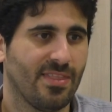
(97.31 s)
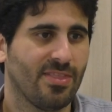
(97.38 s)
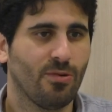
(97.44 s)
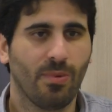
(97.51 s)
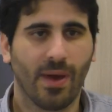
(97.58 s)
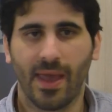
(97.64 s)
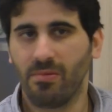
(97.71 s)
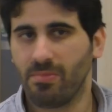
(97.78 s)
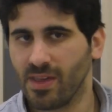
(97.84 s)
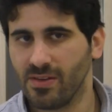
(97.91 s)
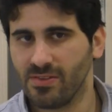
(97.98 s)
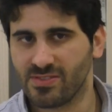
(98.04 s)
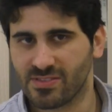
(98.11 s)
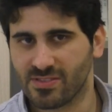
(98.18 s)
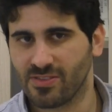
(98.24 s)
the way we
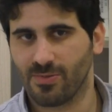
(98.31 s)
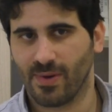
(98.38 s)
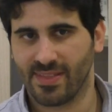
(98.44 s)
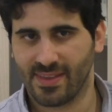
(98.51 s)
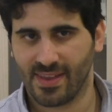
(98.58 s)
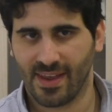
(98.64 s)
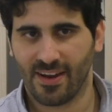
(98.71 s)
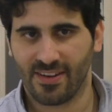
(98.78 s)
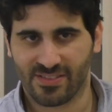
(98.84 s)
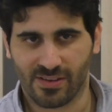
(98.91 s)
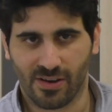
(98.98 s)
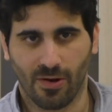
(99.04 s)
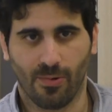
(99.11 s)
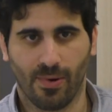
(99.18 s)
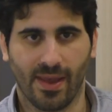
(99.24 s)
used to 20 years
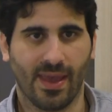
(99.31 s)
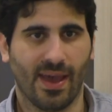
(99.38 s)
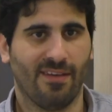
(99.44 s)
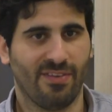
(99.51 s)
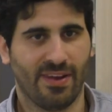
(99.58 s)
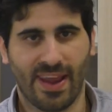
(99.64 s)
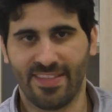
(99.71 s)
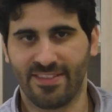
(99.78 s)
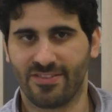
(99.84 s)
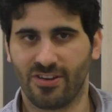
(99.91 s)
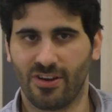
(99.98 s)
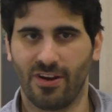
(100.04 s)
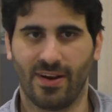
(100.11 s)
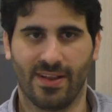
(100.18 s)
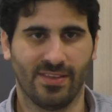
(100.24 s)
ago, where you have an
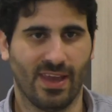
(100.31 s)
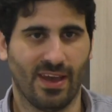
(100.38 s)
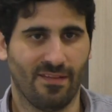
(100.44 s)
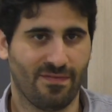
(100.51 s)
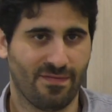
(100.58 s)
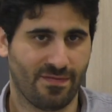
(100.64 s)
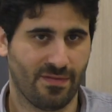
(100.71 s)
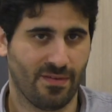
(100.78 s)
editor and you have,